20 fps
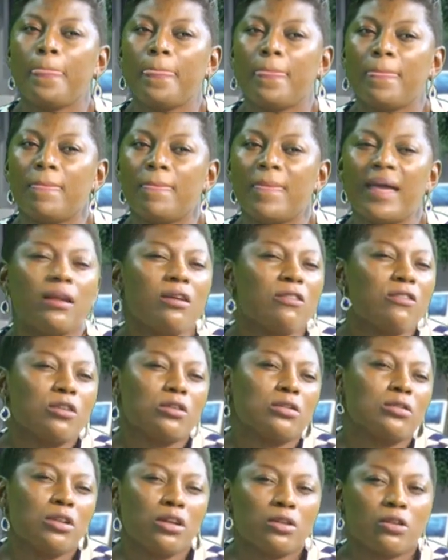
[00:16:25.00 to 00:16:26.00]
There are
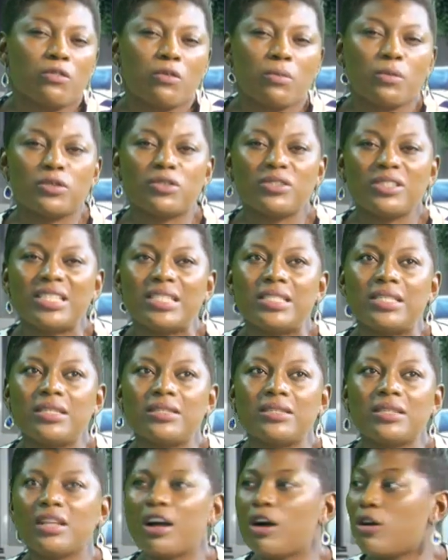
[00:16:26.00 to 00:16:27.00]
a lot of
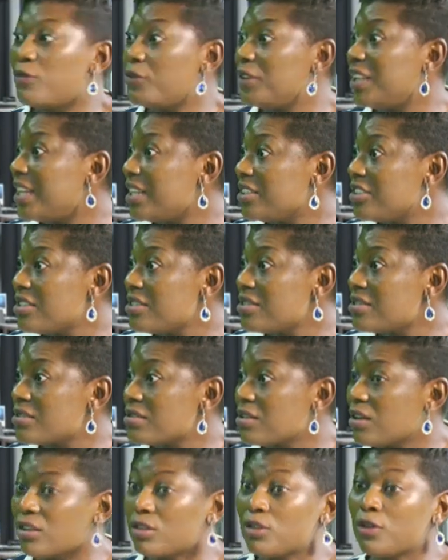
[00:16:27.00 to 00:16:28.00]
opportunities in our villages,
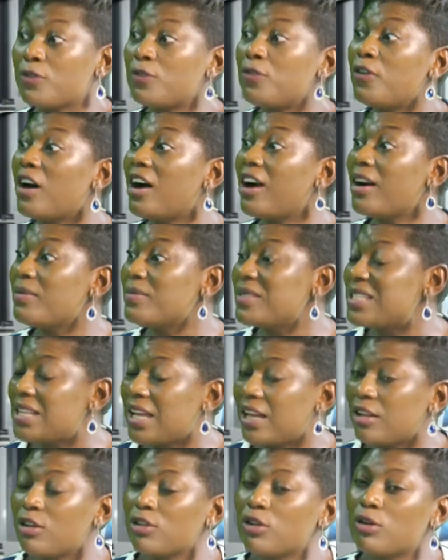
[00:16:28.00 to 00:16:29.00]
on the farms.
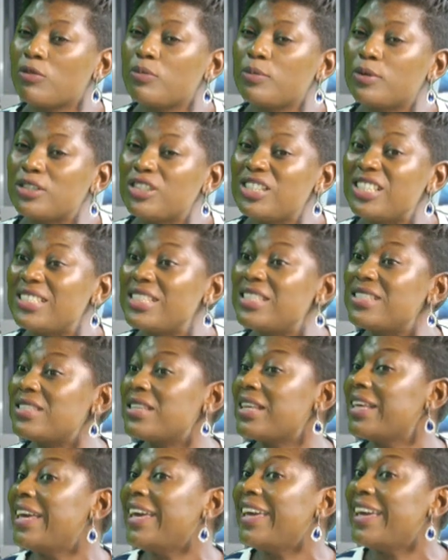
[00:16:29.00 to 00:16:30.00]
There are a lot of opportunities
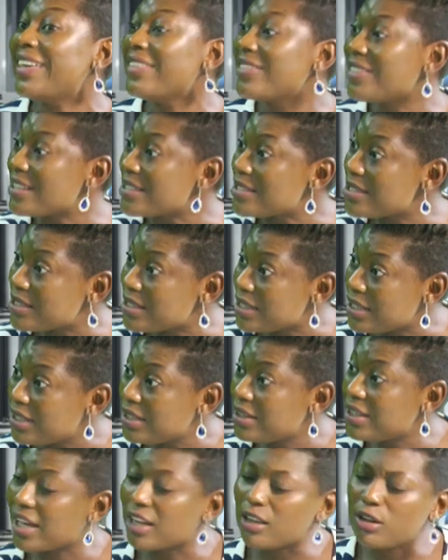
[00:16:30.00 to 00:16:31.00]
in the sea.
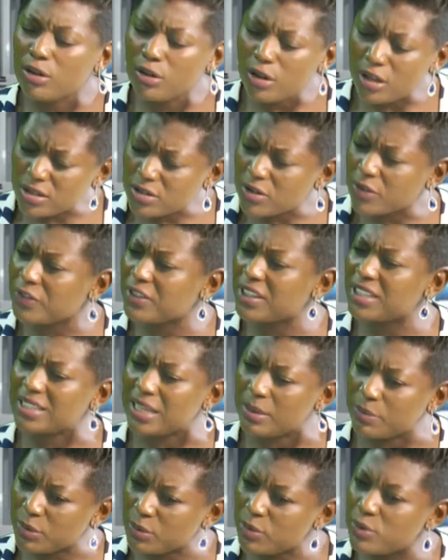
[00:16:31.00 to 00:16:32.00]
There are lots of things
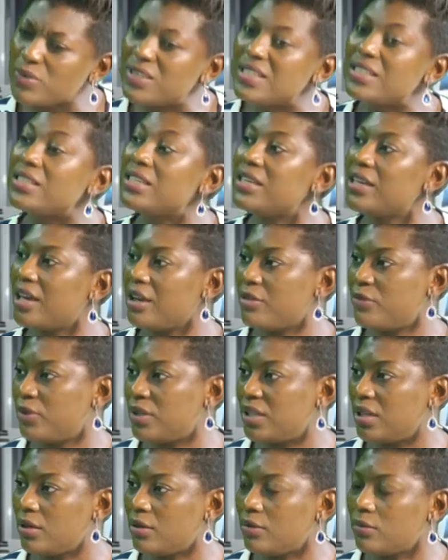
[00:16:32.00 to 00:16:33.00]
that people see every
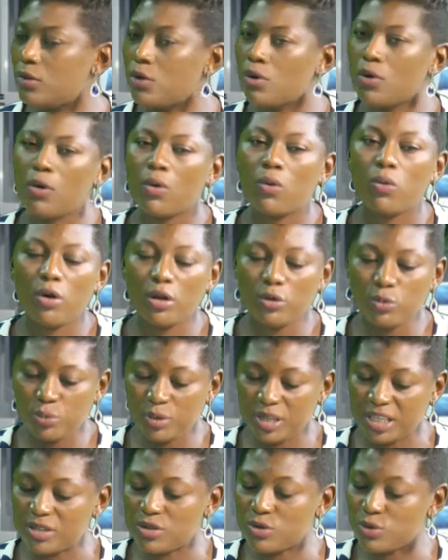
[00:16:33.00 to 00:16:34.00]
day. What
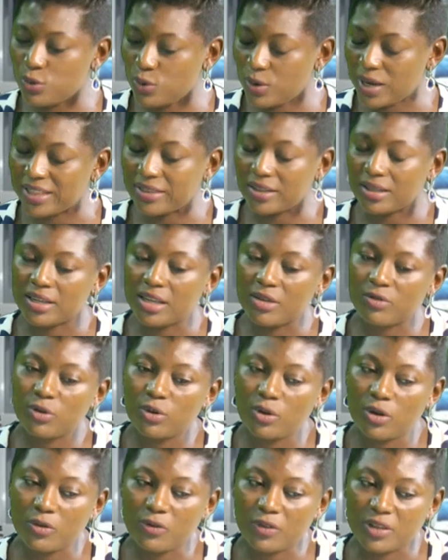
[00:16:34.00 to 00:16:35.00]
we do at the
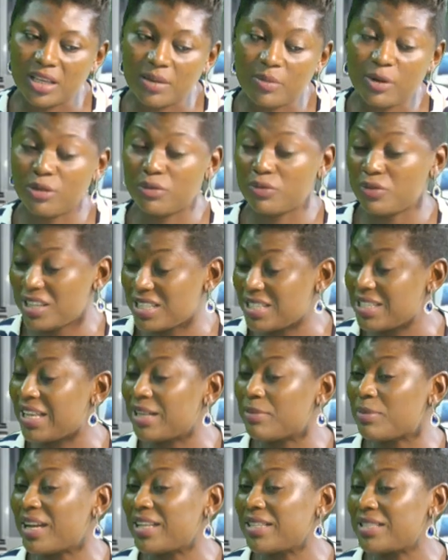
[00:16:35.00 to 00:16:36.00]
level of Otabe University
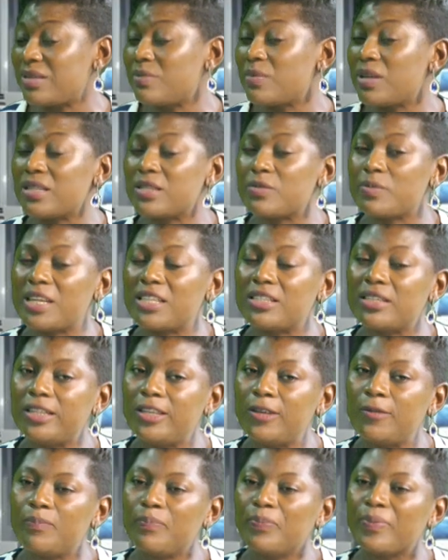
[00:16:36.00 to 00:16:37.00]
and my team
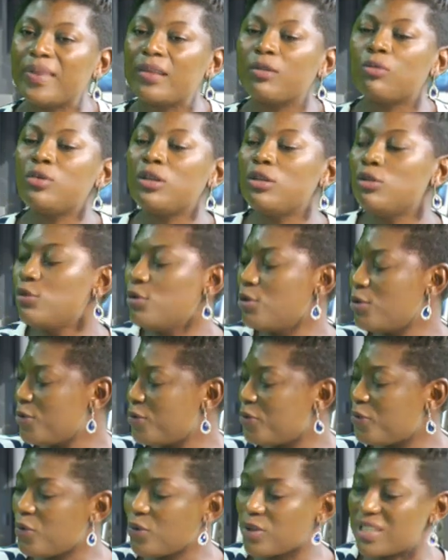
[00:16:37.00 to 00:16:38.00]
especially, we look
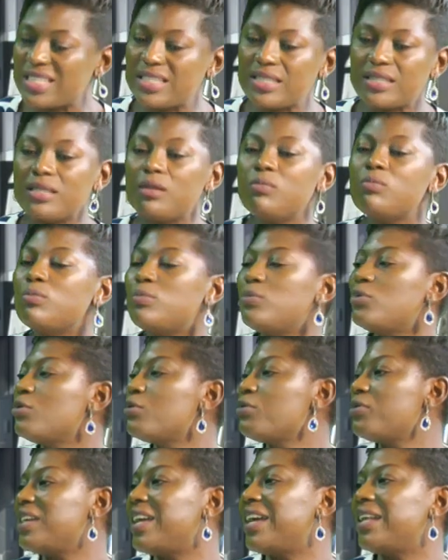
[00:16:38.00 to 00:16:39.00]
for
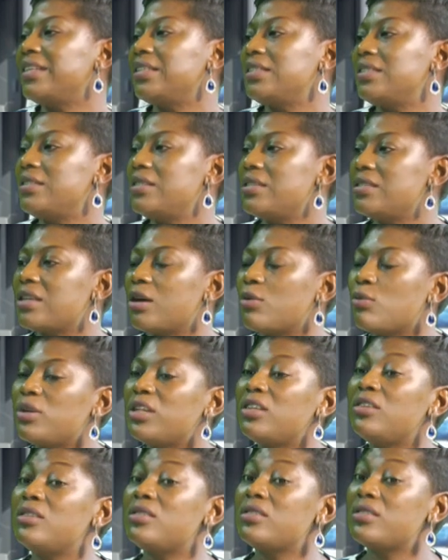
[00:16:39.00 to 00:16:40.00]
simple realities and we
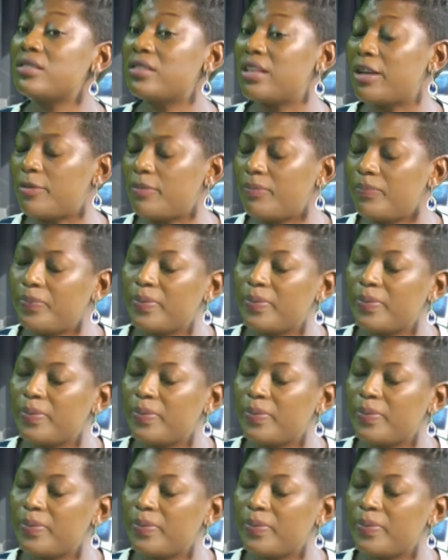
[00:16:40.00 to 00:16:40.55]
use them